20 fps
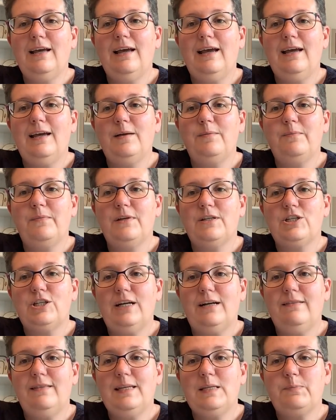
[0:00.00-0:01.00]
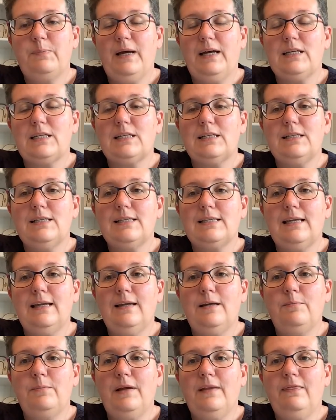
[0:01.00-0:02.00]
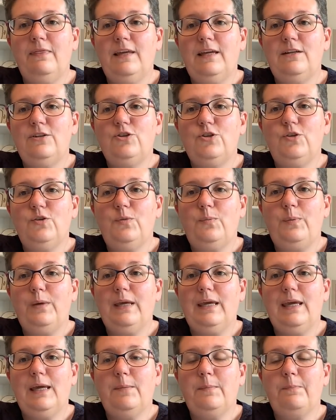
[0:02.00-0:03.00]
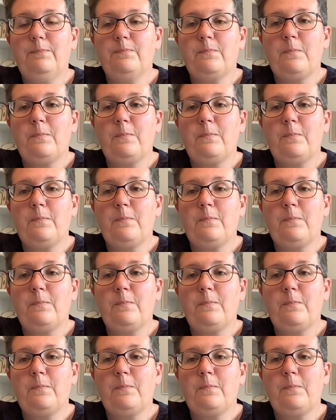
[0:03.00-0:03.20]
and shared these passions. And then Judith became